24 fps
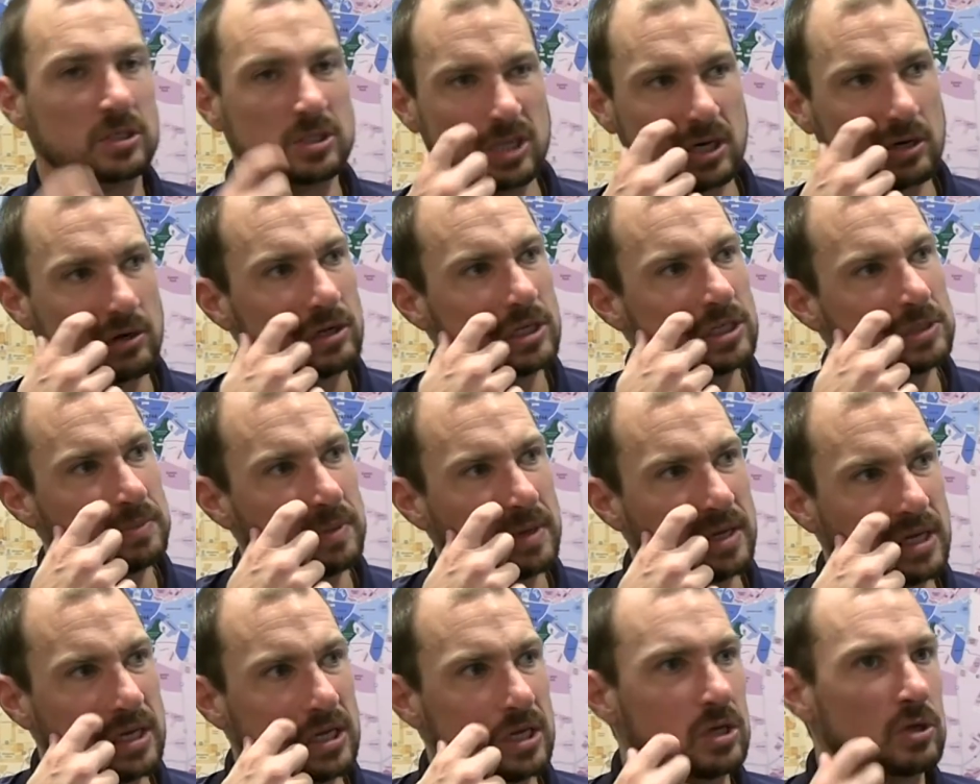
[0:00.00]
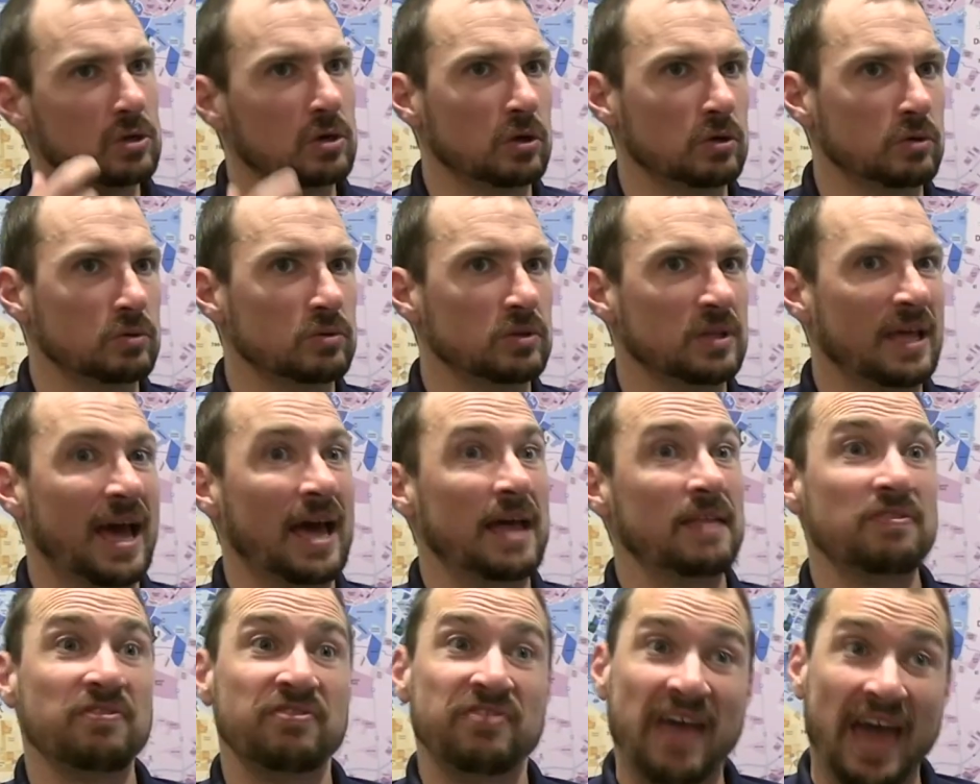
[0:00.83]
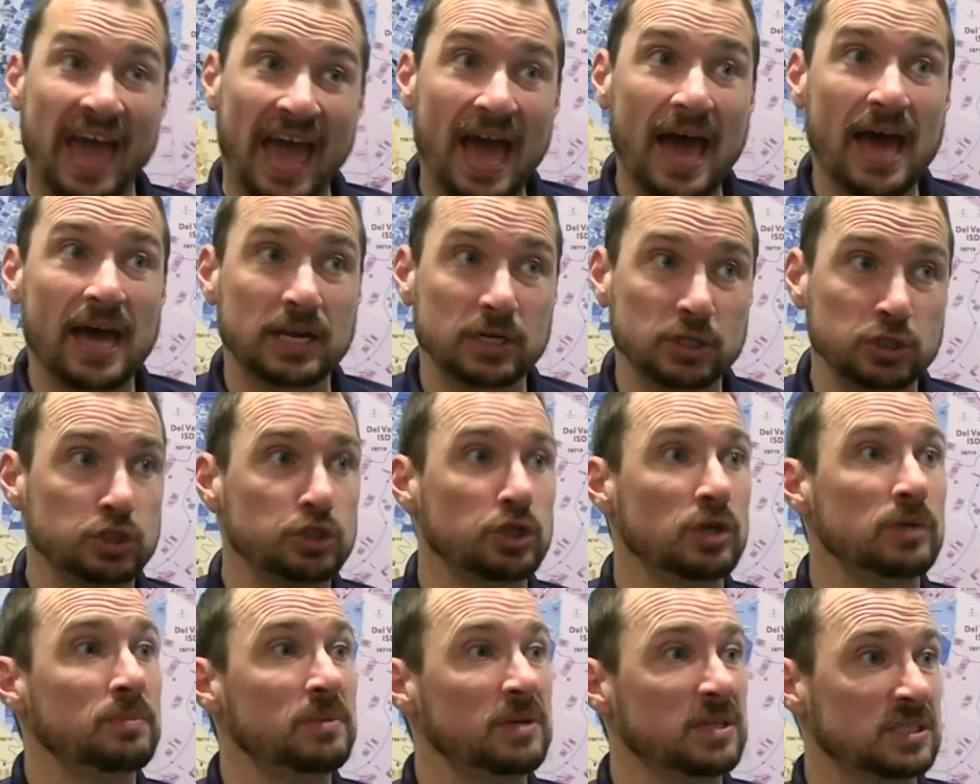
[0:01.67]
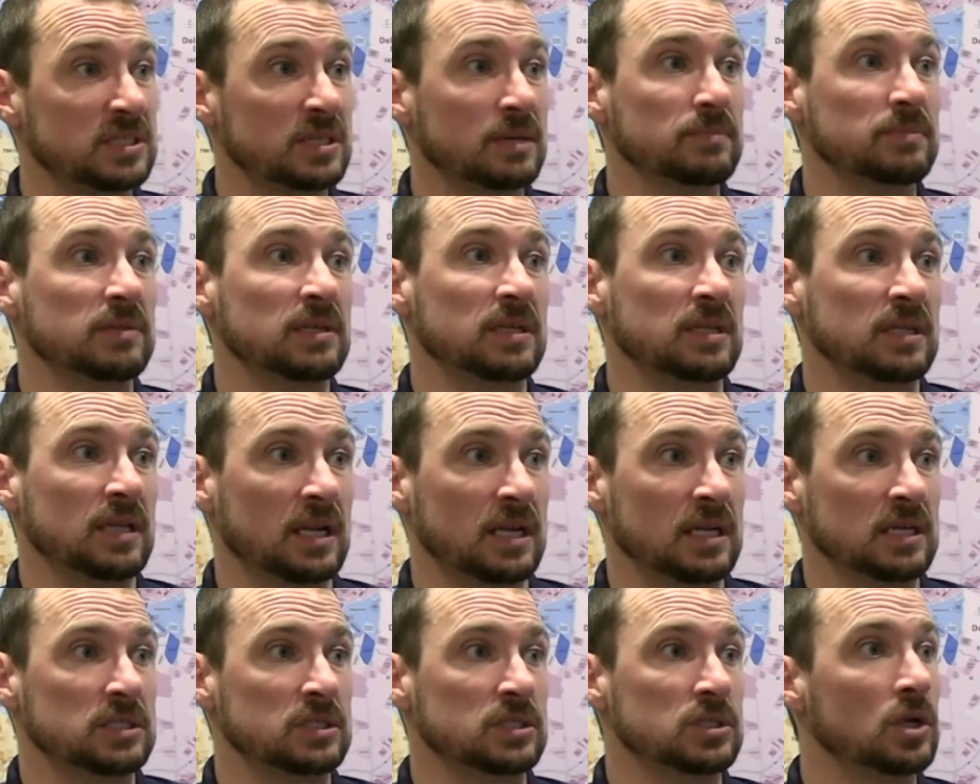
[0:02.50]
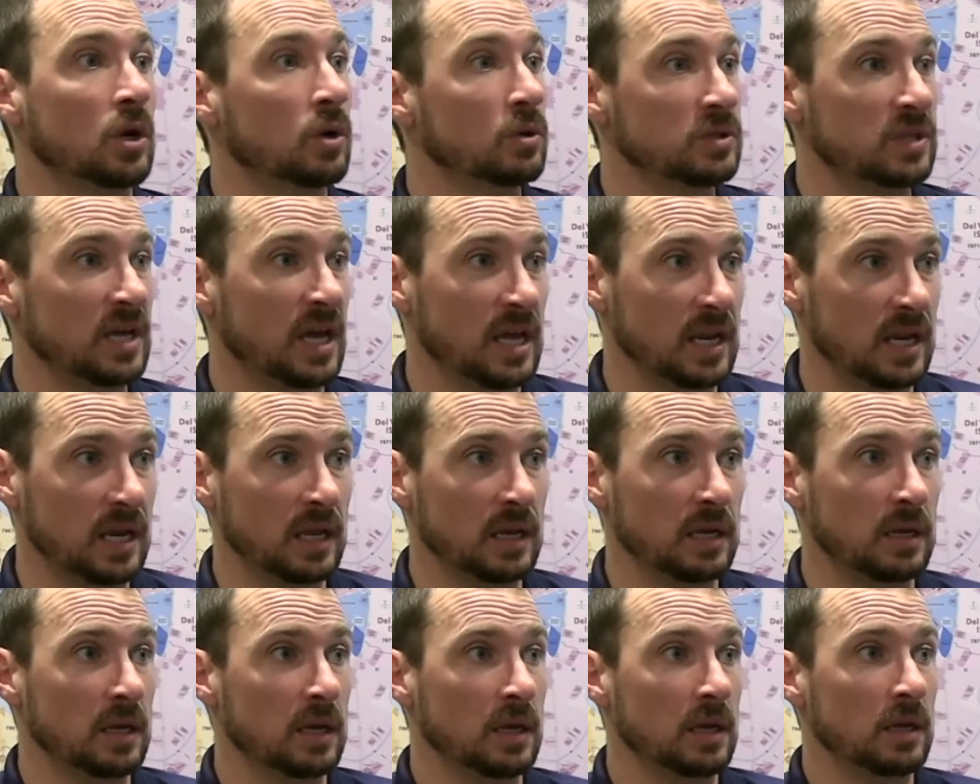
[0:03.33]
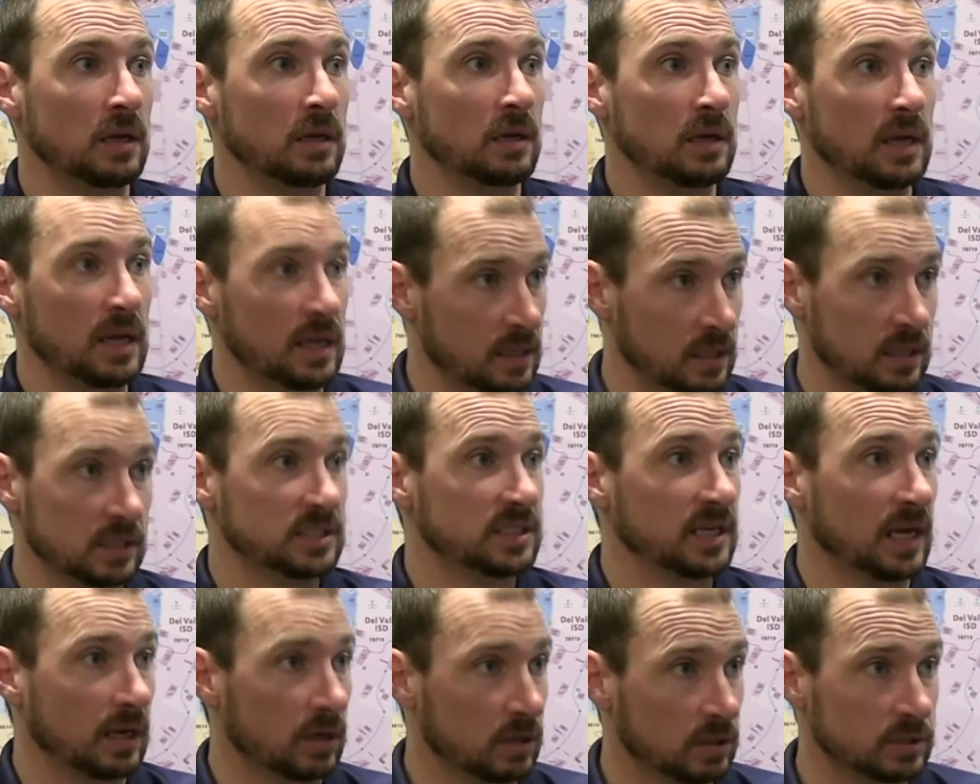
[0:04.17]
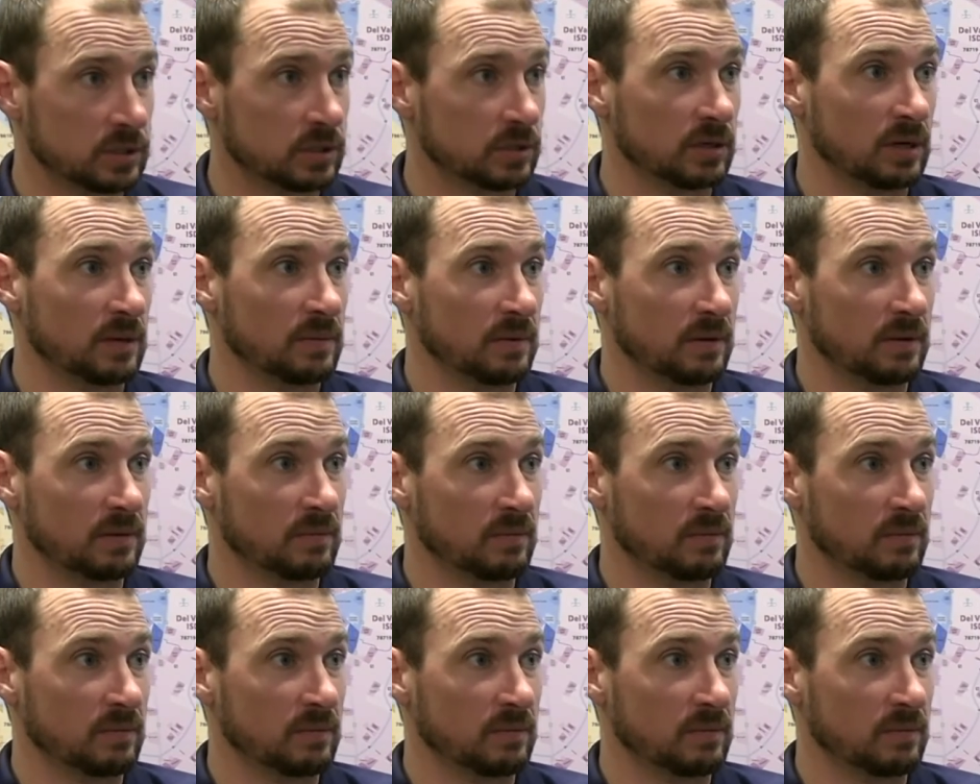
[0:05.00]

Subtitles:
But generally speaking, that should be something that is notated in the seller's agreement.